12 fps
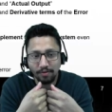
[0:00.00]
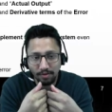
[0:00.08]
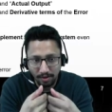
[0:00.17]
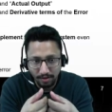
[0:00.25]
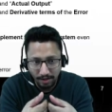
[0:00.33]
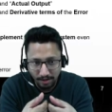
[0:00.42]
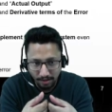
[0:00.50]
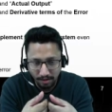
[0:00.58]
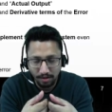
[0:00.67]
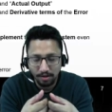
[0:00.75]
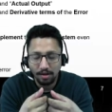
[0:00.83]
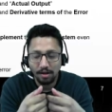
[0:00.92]
the, that
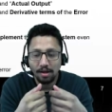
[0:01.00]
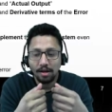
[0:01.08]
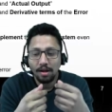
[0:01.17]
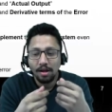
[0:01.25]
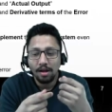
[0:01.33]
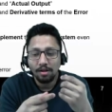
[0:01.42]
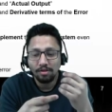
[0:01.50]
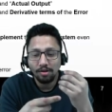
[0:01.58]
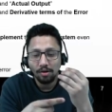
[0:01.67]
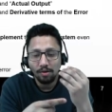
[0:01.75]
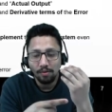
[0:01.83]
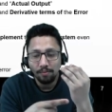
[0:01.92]
error.
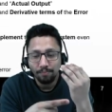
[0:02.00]
So